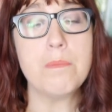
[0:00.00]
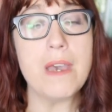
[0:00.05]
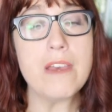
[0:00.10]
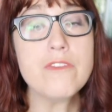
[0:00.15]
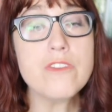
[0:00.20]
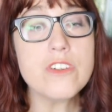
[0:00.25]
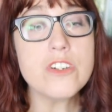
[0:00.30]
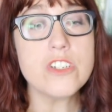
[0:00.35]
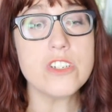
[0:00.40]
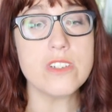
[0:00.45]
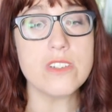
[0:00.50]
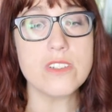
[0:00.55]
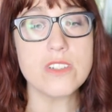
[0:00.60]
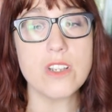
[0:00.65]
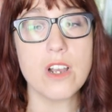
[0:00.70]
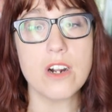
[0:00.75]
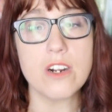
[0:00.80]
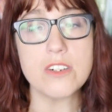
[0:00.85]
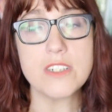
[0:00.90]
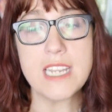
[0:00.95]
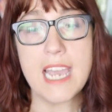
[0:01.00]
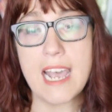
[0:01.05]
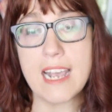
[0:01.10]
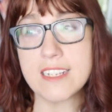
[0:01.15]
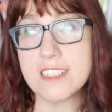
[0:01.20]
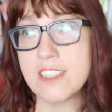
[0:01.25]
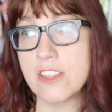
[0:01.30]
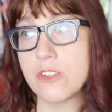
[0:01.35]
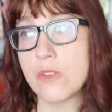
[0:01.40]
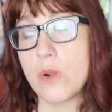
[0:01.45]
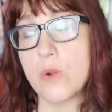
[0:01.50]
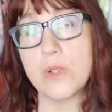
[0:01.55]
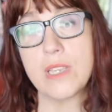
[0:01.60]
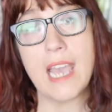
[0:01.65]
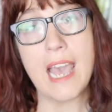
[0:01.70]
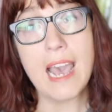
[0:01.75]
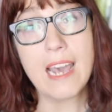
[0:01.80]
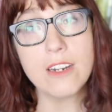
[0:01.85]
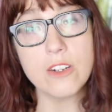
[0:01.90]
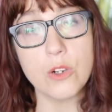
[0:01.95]
beverages are taxed in their own
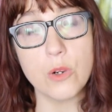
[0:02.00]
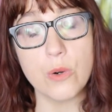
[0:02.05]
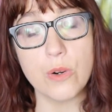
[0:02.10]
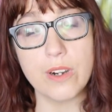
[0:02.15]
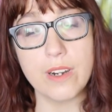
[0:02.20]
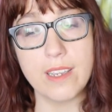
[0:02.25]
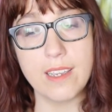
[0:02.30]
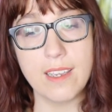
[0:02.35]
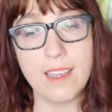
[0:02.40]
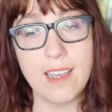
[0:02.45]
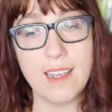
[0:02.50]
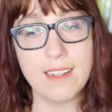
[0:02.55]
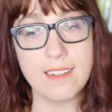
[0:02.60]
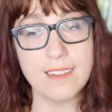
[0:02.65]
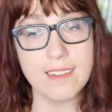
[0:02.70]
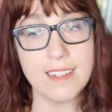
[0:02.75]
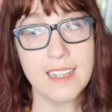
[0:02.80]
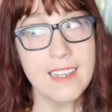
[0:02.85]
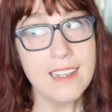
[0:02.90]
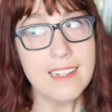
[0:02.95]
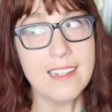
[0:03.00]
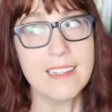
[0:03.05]
category, and